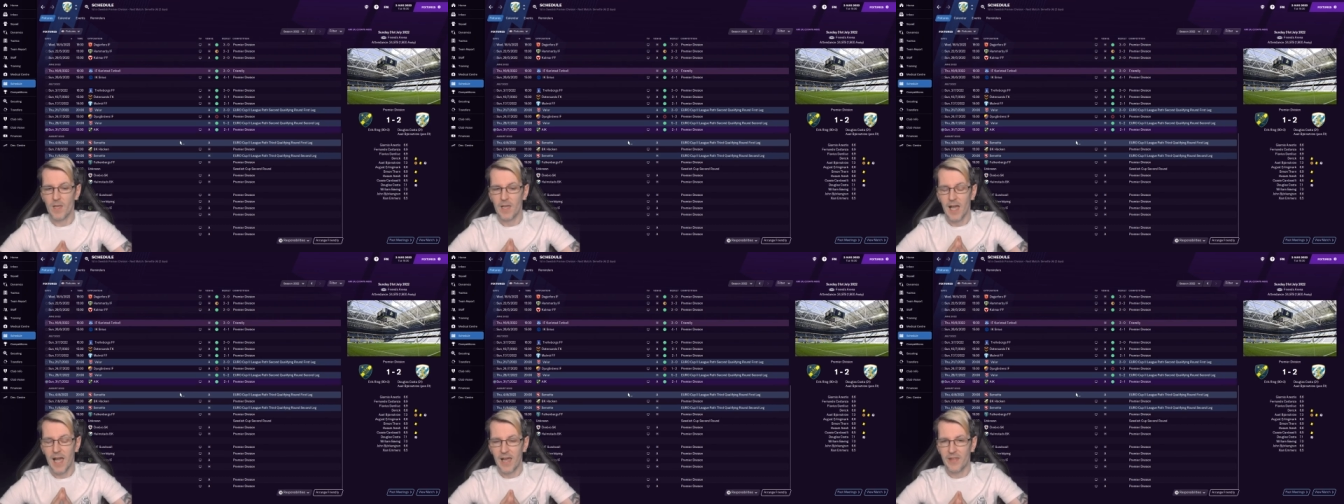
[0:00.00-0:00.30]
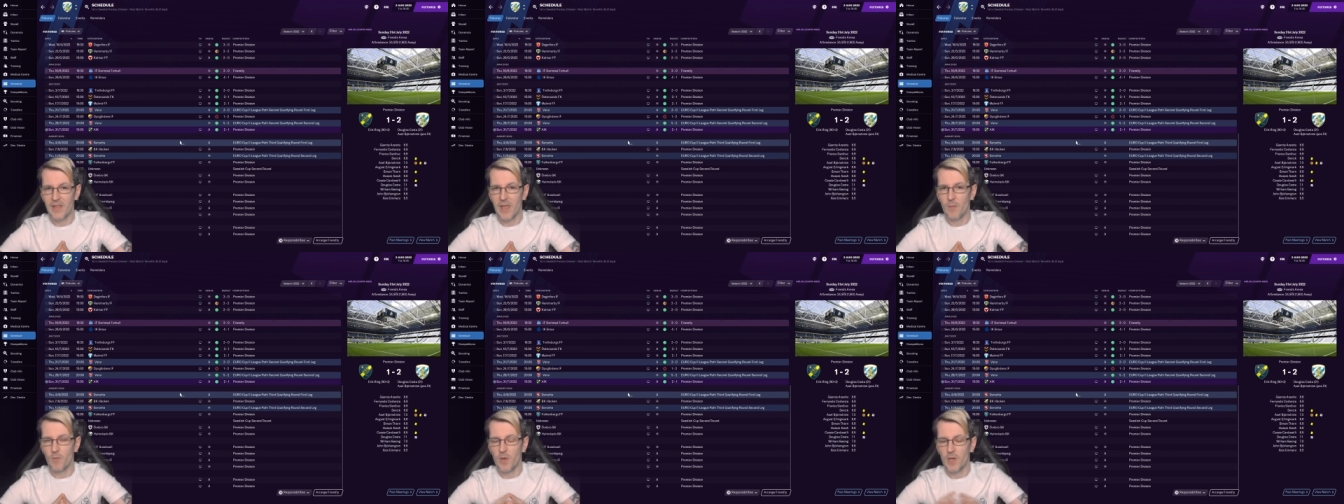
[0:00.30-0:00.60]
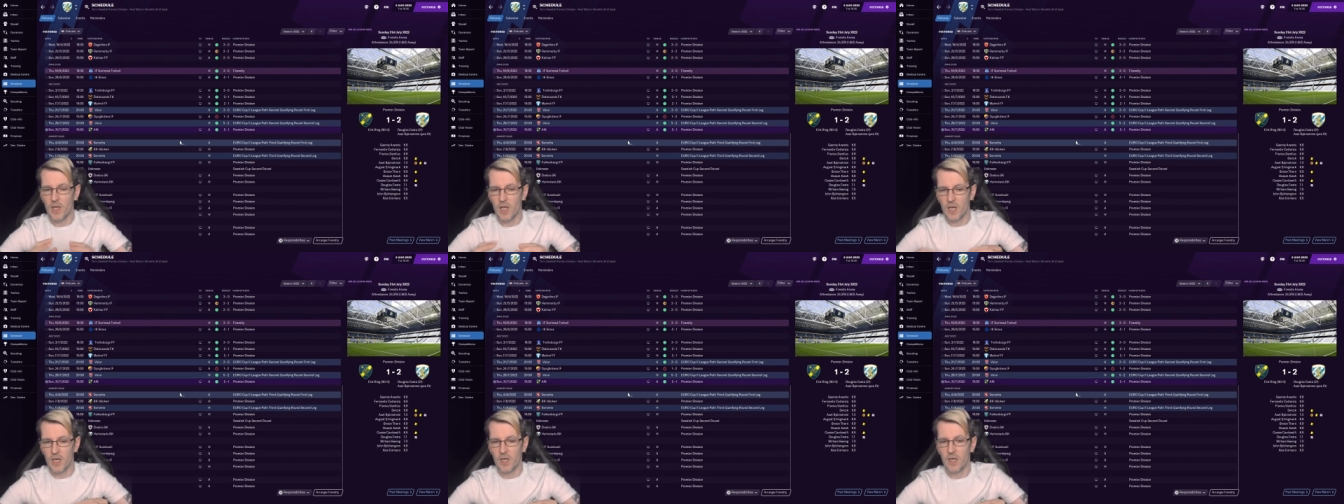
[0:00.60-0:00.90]
And then we're
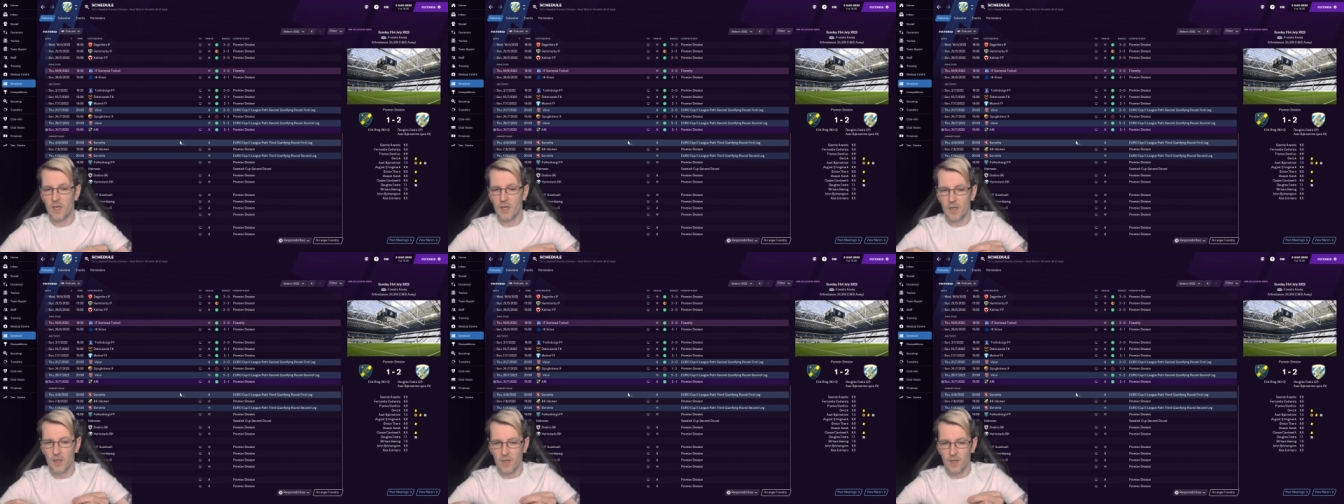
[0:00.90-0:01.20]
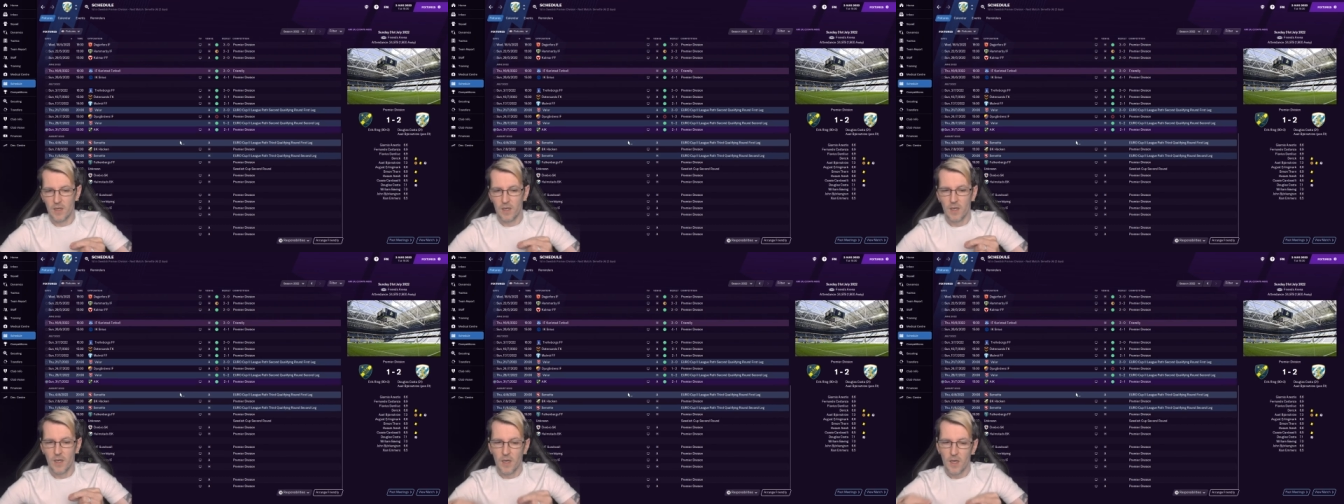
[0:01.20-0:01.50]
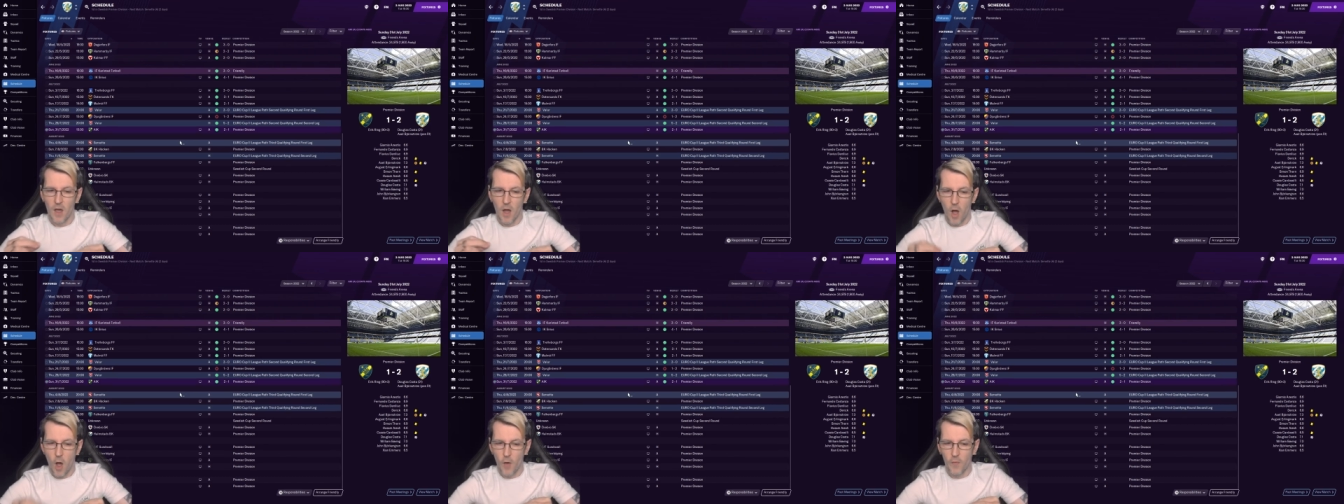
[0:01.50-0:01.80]
going to
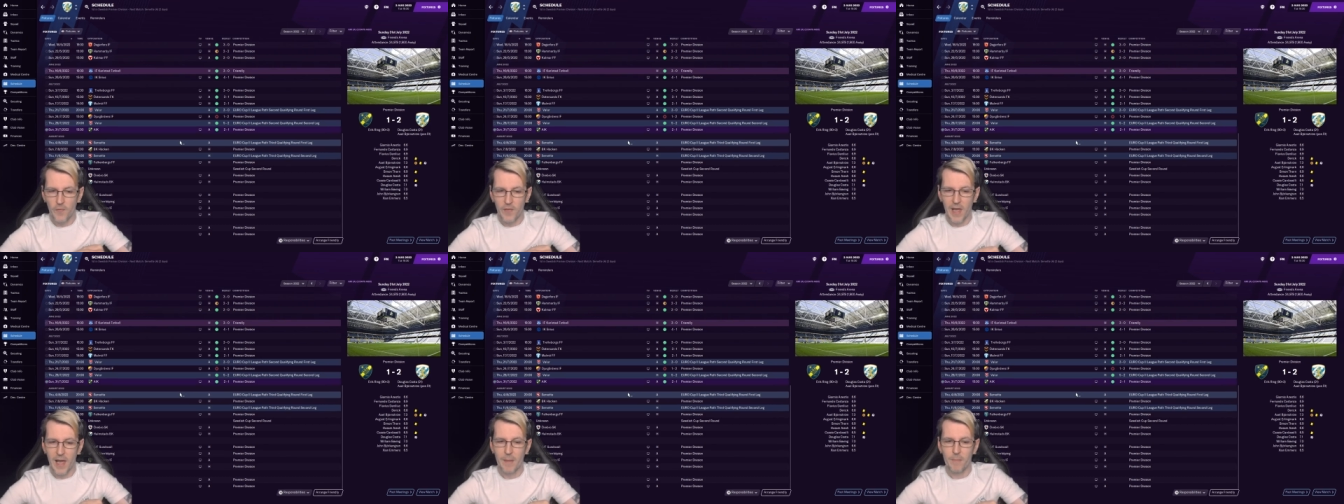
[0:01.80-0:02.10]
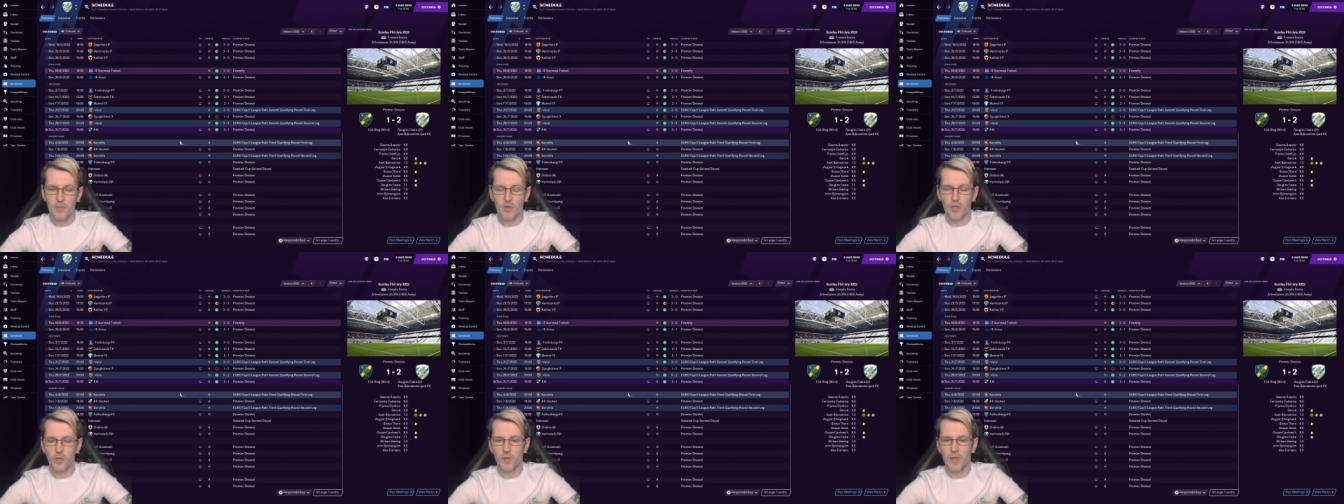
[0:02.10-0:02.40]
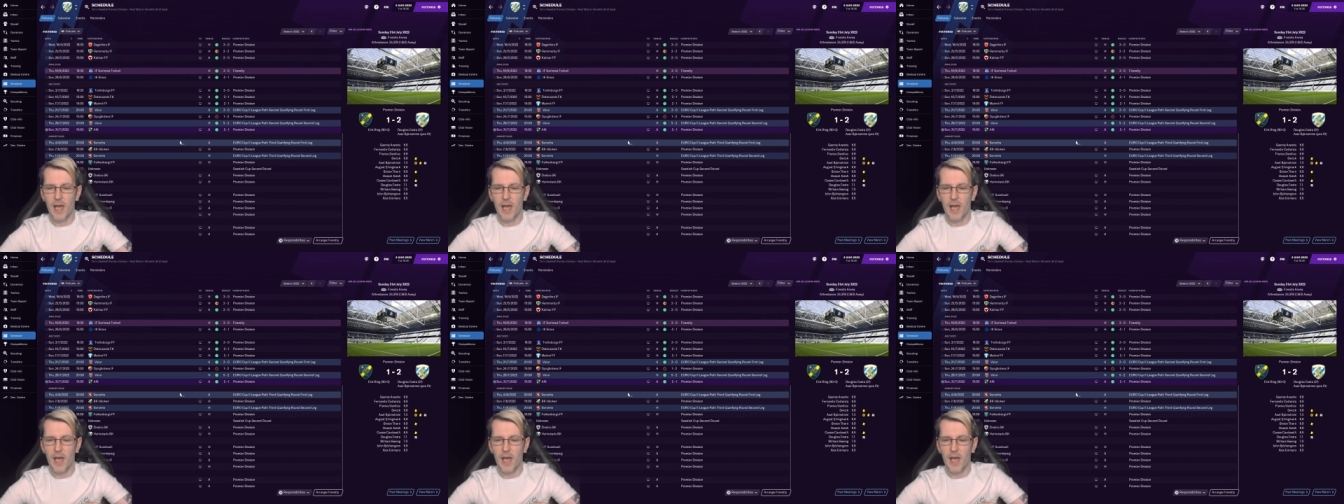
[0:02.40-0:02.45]
off camera do the